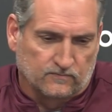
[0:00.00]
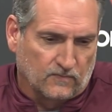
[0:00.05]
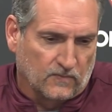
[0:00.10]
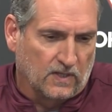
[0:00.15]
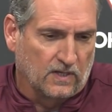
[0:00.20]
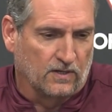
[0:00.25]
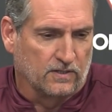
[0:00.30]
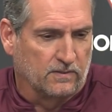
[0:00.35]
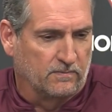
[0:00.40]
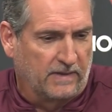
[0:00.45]

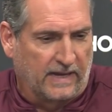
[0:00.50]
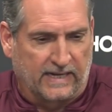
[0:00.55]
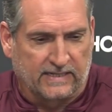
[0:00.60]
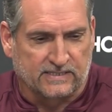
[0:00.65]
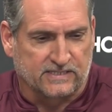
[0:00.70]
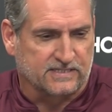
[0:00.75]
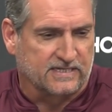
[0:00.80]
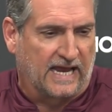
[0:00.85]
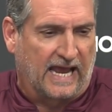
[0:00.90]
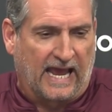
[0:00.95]
You know, the
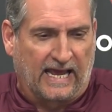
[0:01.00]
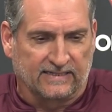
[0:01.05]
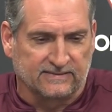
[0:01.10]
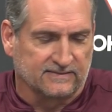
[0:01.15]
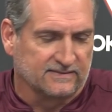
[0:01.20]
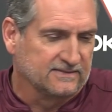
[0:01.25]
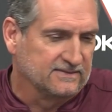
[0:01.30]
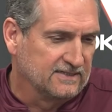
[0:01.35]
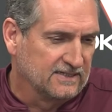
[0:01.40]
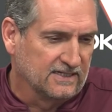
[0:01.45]
main
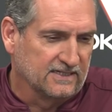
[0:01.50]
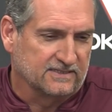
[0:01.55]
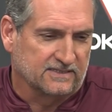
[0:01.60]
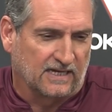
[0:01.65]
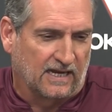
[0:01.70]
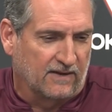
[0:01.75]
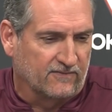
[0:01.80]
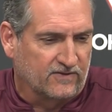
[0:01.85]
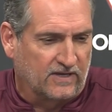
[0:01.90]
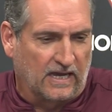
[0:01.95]
stat is
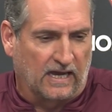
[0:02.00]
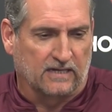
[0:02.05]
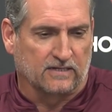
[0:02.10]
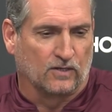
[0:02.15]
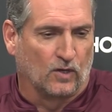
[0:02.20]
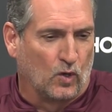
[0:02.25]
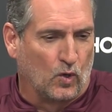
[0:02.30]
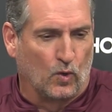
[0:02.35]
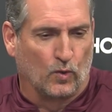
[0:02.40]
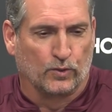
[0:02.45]
I've
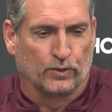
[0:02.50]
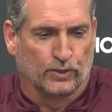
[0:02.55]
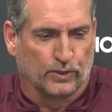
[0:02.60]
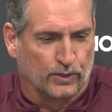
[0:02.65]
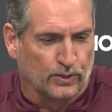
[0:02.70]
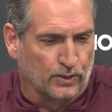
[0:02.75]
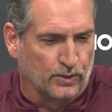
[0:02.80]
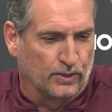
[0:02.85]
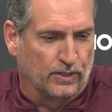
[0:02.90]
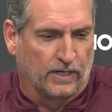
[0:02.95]
gotten
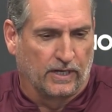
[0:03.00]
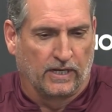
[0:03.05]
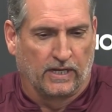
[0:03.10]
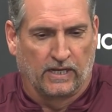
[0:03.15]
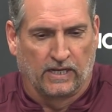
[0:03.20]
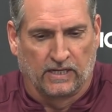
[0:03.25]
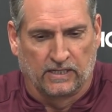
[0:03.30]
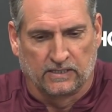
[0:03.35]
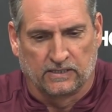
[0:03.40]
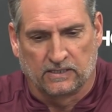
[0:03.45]
older,
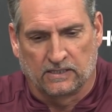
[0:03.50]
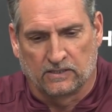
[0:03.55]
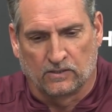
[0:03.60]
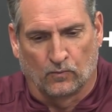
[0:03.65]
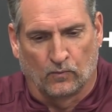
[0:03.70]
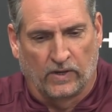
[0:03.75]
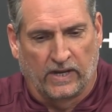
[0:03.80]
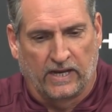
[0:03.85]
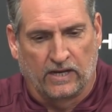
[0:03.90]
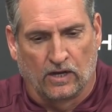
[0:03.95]
and
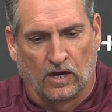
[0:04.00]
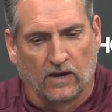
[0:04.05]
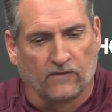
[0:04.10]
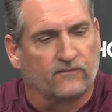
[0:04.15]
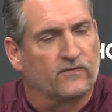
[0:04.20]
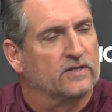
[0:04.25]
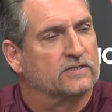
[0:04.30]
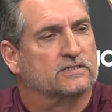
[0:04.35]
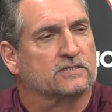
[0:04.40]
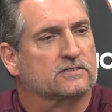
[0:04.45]
the way
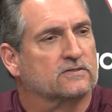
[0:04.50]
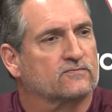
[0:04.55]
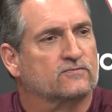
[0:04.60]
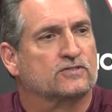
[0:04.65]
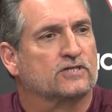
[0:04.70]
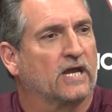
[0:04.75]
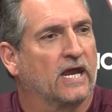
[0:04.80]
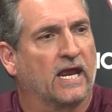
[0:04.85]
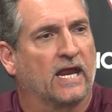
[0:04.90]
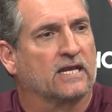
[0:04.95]
offenses have
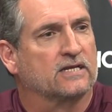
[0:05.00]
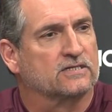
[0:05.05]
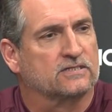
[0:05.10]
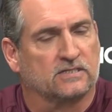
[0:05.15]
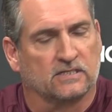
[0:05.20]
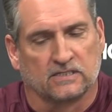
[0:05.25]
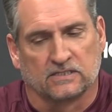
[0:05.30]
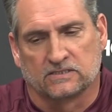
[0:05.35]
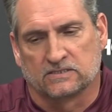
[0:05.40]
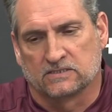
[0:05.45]

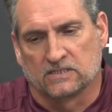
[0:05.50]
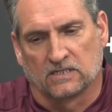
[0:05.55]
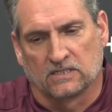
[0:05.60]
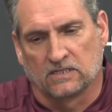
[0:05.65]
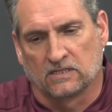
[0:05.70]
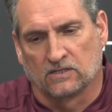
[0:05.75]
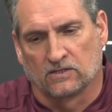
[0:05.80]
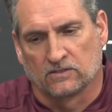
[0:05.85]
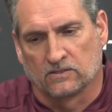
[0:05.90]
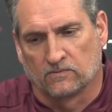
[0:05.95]
changed is,
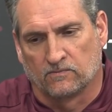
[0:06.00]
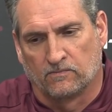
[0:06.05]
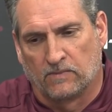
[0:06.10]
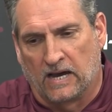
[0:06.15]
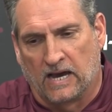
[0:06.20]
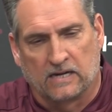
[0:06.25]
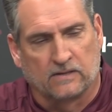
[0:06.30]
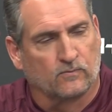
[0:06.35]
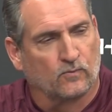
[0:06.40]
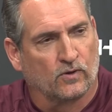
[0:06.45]
you know, the
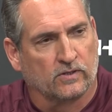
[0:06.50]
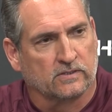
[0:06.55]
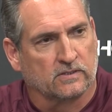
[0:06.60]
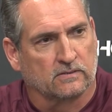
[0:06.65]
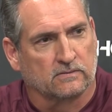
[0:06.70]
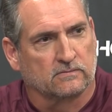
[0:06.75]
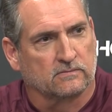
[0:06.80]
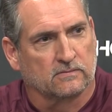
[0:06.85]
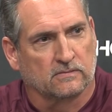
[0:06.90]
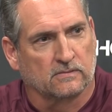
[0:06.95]
bottom one
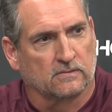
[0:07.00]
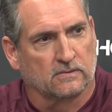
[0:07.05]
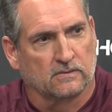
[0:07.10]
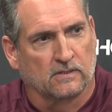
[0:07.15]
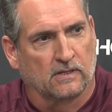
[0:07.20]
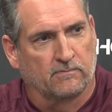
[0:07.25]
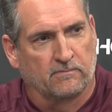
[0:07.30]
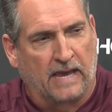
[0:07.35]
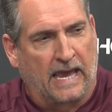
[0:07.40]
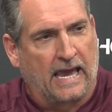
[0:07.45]
that
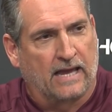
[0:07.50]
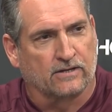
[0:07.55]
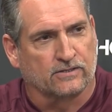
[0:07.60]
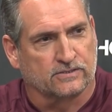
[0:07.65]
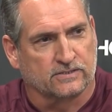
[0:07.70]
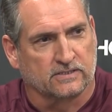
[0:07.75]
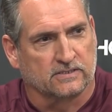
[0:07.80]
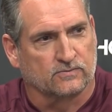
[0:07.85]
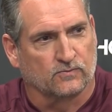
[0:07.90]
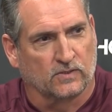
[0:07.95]

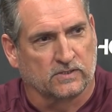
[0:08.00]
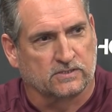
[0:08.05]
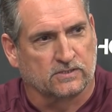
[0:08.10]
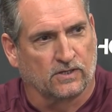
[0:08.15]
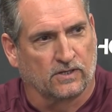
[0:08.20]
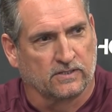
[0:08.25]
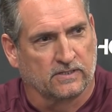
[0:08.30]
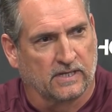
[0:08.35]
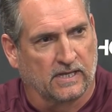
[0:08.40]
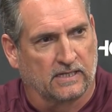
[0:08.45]
matters is what's
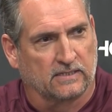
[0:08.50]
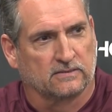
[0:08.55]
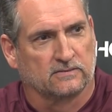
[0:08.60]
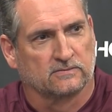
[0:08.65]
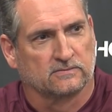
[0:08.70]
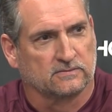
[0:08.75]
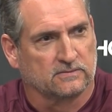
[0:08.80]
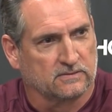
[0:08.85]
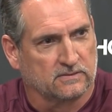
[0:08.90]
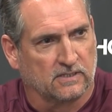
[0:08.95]
on
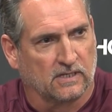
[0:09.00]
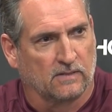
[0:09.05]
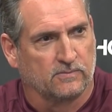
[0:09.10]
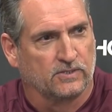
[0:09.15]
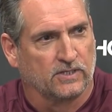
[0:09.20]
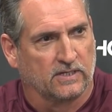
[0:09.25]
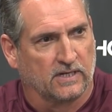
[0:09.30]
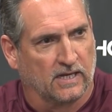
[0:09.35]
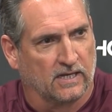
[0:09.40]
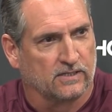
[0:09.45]
that
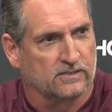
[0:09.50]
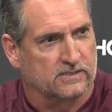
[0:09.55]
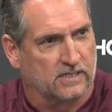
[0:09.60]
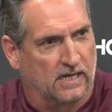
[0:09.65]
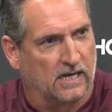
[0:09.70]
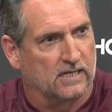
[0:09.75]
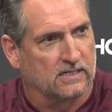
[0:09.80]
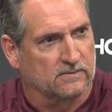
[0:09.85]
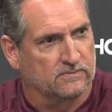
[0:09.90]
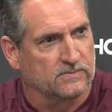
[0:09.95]
W&L
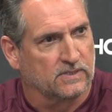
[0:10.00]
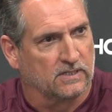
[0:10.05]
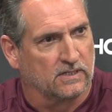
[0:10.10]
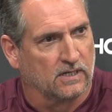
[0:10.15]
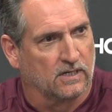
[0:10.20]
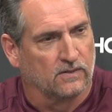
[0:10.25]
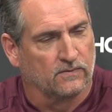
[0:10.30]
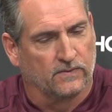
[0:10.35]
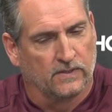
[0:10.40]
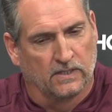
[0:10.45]
column, you
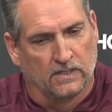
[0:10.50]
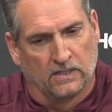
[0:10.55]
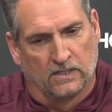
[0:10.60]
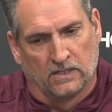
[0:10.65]
know.